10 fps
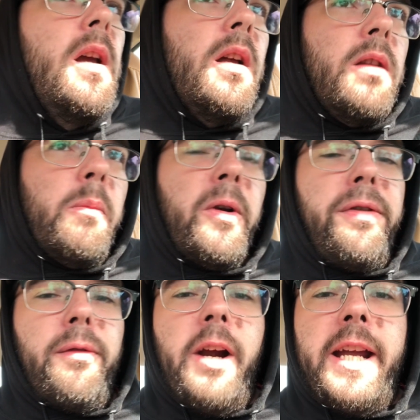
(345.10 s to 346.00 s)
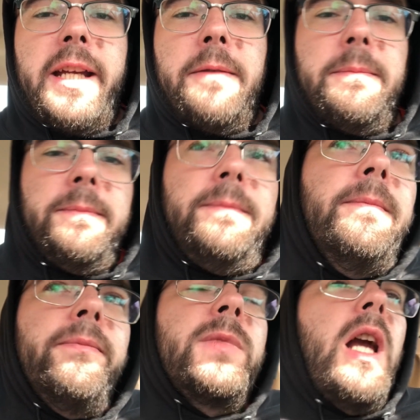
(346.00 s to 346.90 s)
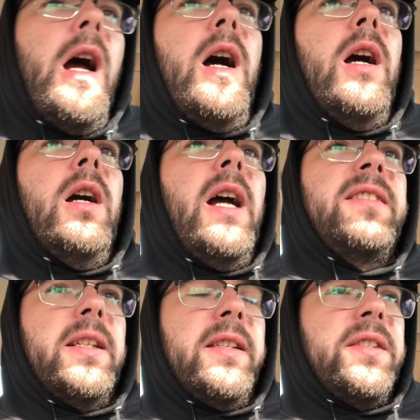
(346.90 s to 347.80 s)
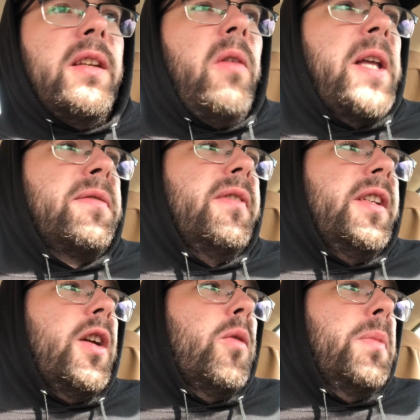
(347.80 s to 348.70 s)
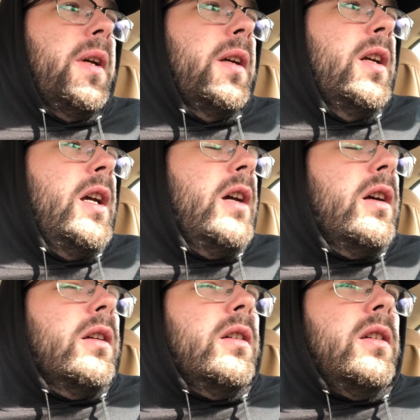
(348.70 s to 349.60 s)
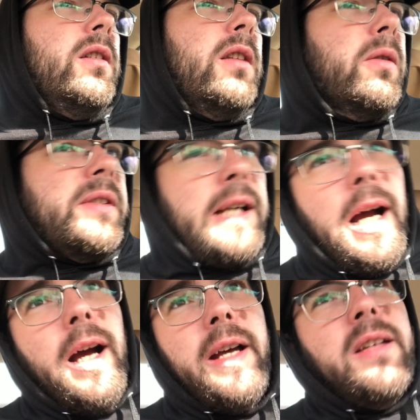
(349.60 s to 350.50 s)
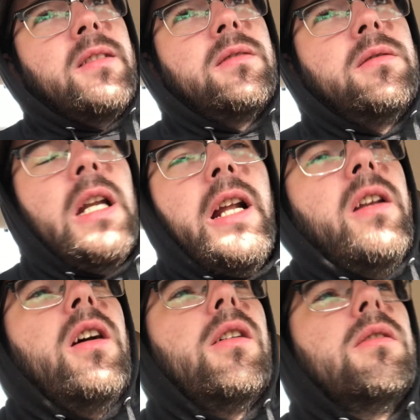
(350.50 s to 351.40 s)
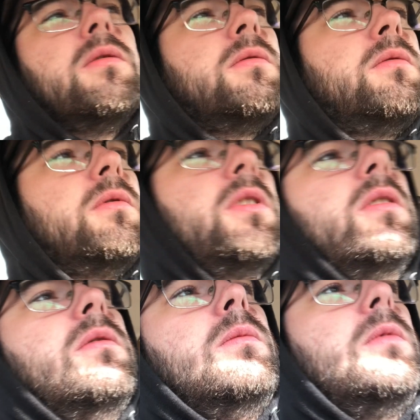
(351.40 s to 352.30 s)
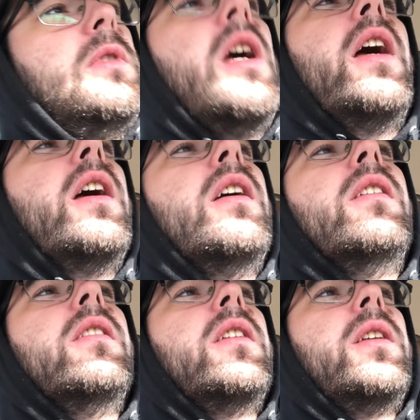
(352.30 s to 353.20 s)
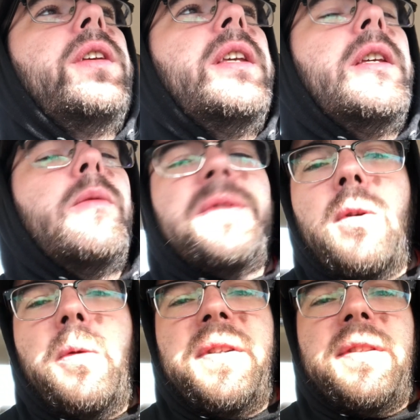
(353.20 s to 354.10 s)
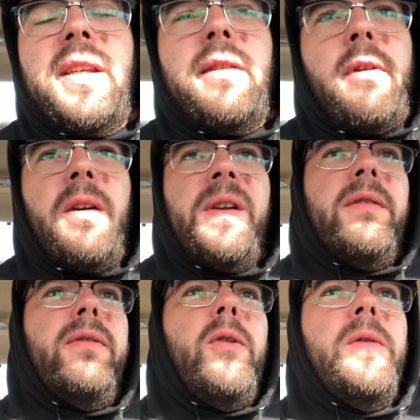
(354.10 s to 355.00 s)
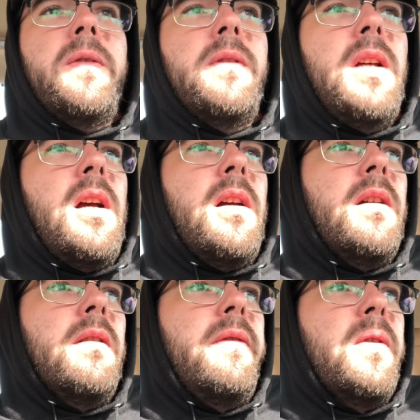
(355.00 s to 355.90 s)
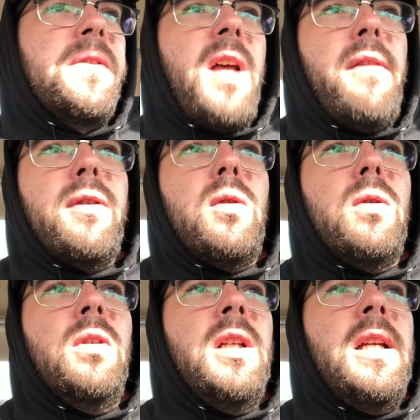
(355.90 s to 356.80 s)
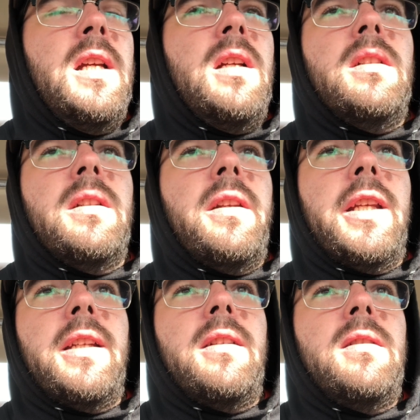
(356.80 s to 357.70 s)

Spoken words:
number 3, I said this in the last video, but there was a guy that I know, and he was always like very philosophical, and like